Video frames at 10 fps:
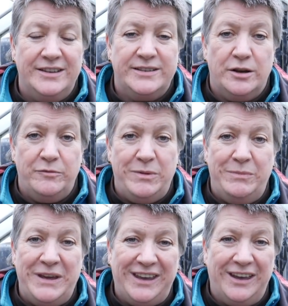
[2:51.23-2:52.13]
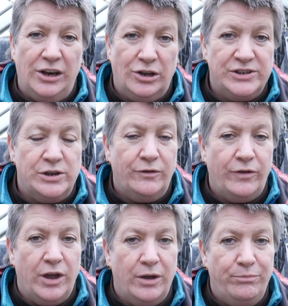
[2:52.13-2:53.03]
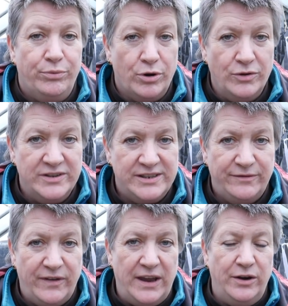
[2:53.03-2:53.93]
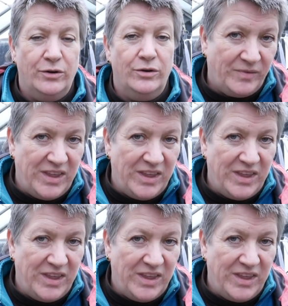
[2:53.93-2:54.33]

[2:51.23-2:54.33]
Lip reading: So I've been picking a lot of bronze fennel,